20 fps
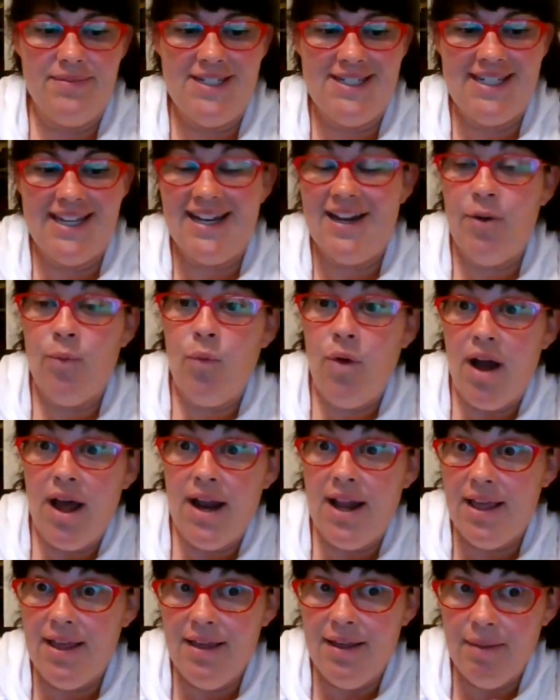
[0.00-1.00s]
didn't
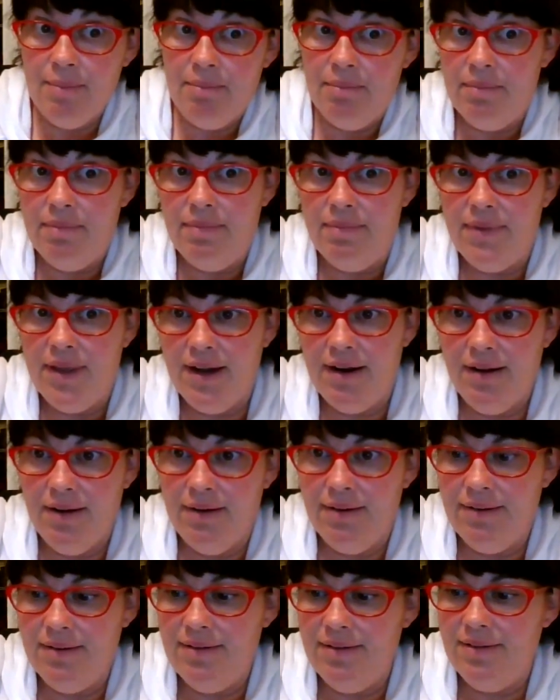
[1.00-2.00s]
want him,
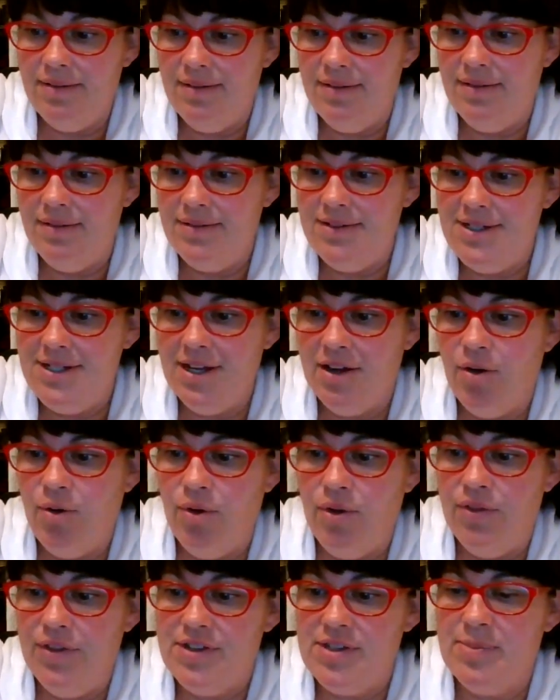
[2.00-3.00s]
to
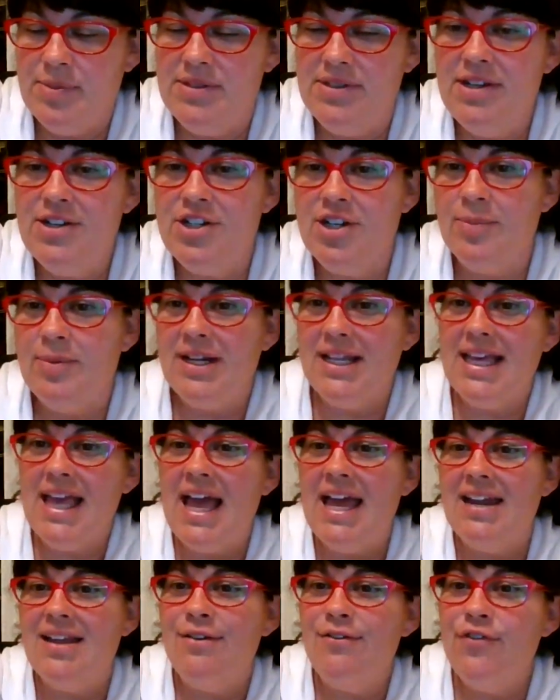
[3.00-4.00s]
hold this position. But
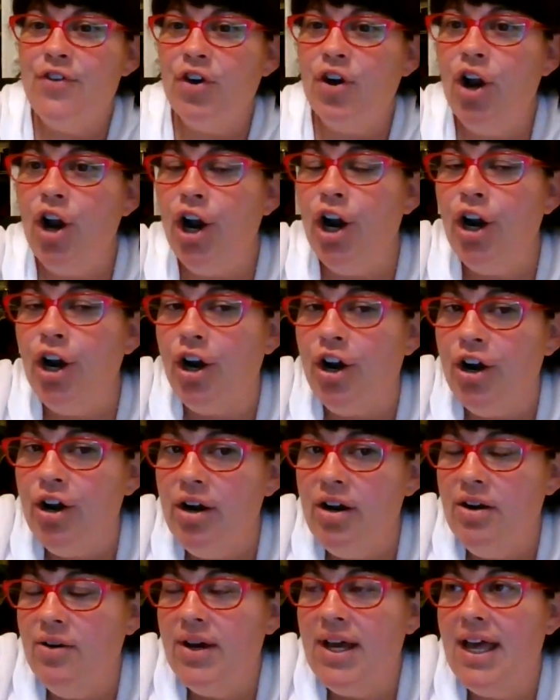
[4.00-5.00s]
again, if you're her,
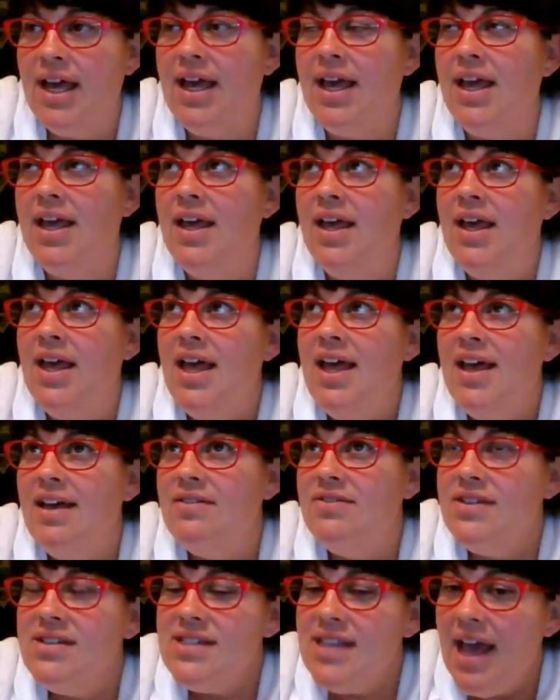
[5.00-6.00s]
okay,
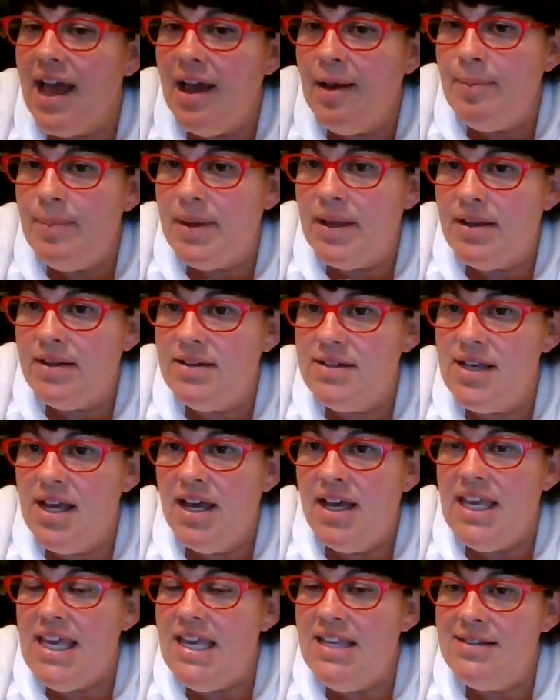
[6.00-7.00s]
and this happened,
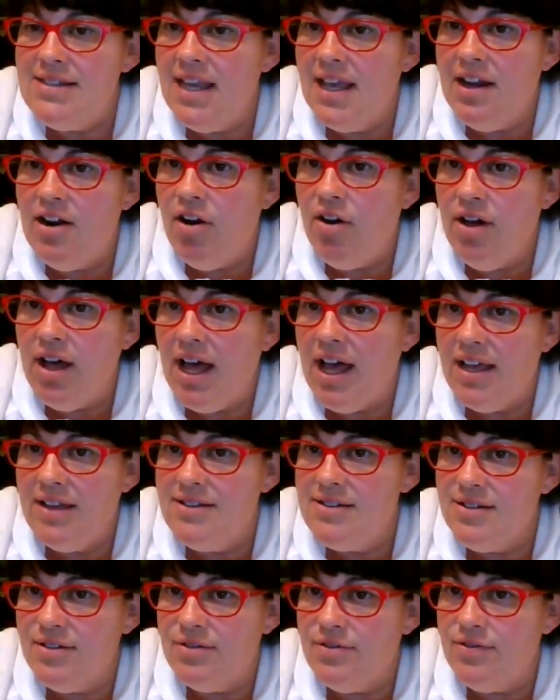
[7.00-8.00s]
he's had all
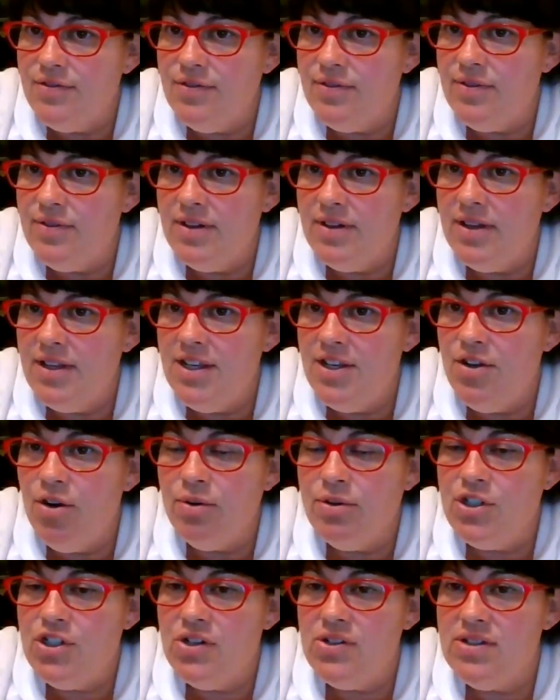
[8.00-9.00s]
kinds of, you
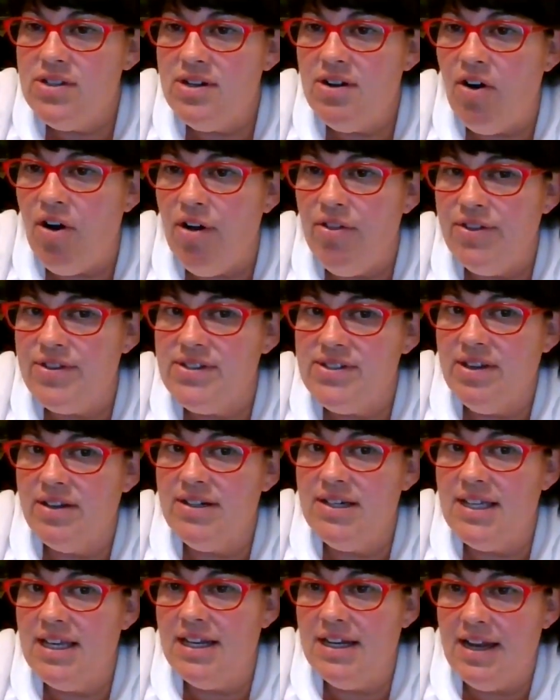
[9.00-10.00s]
don't just all of a
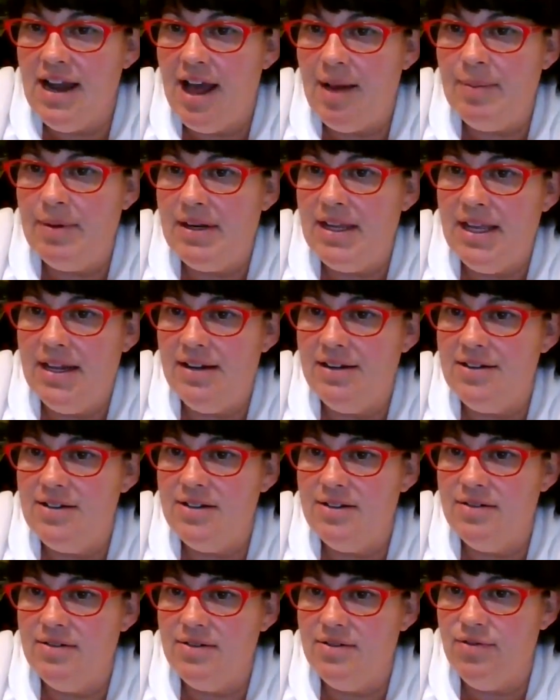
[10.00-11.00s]
sudden get nominated
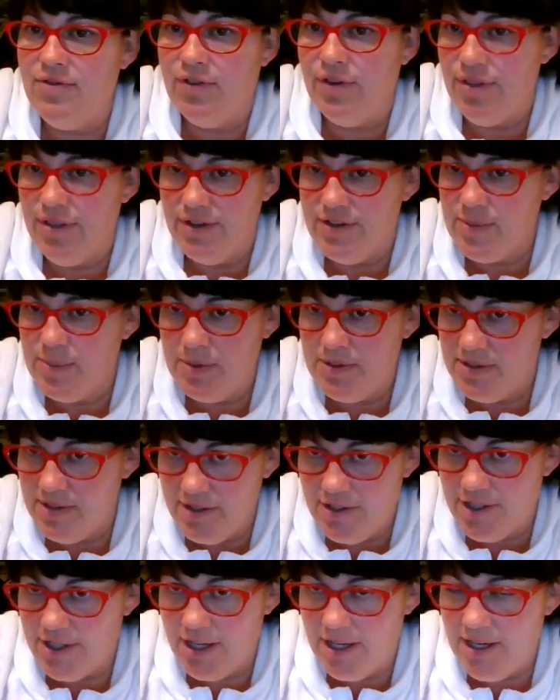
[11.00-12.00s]
for this
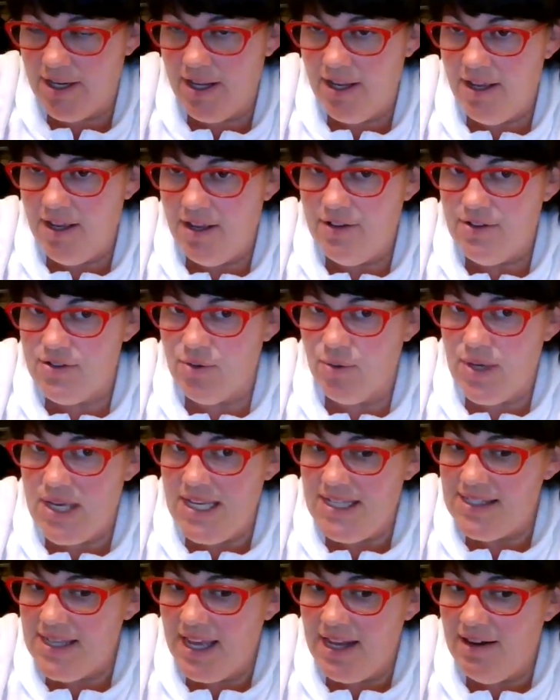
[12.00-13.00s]
position. So
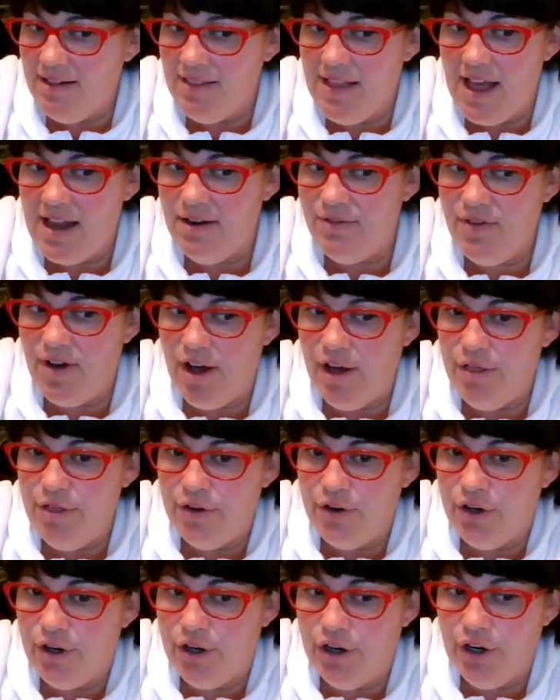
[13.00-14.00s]
he's had a lot of
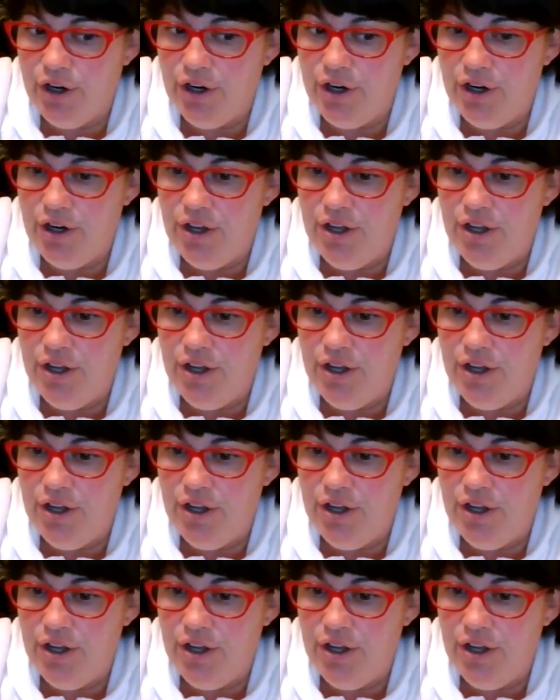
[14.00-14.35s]
other